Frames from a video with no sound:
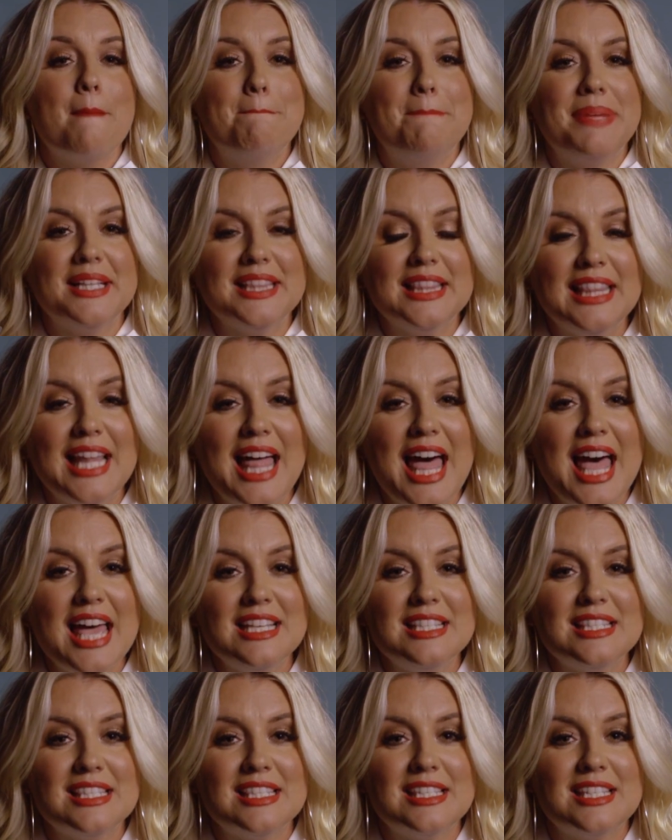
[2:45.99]

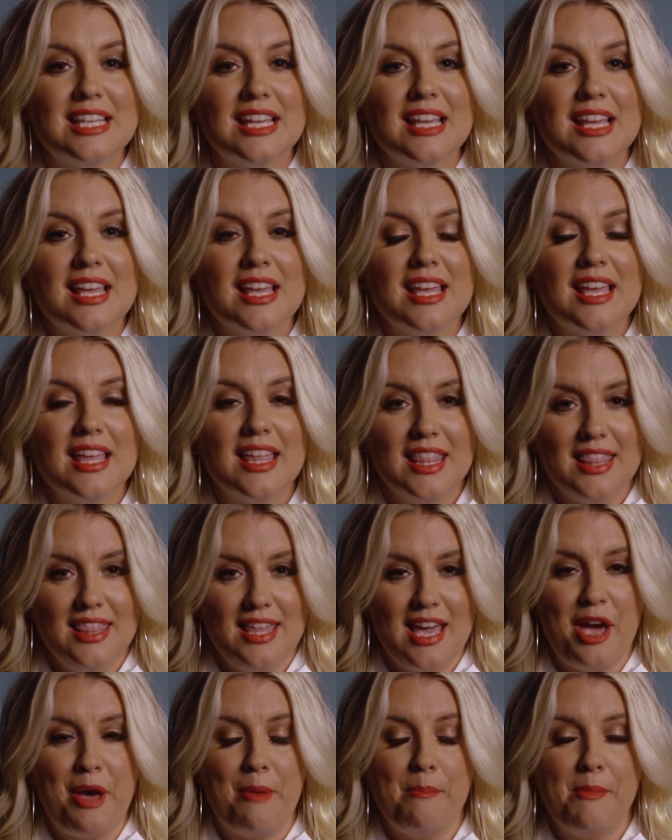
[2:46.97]
blessed
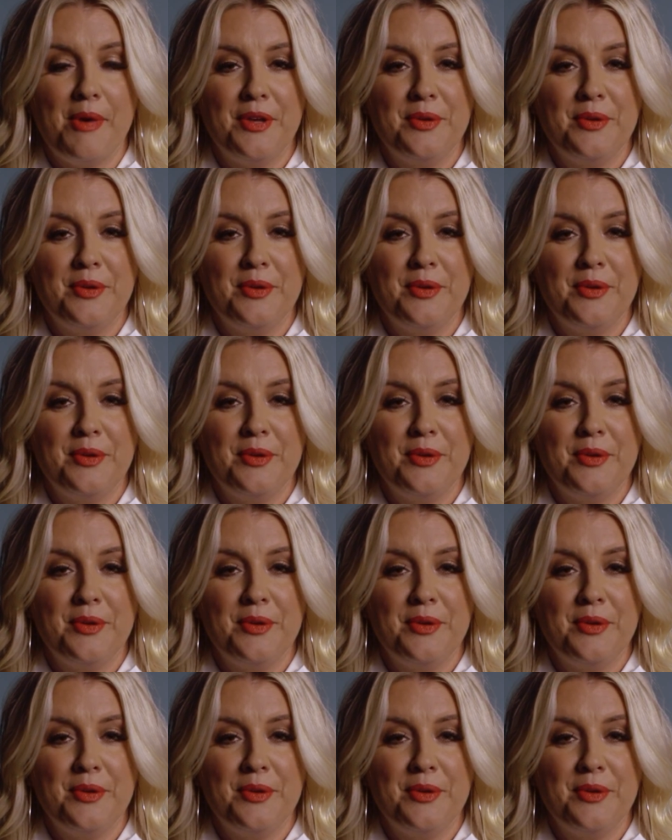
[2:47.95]
them.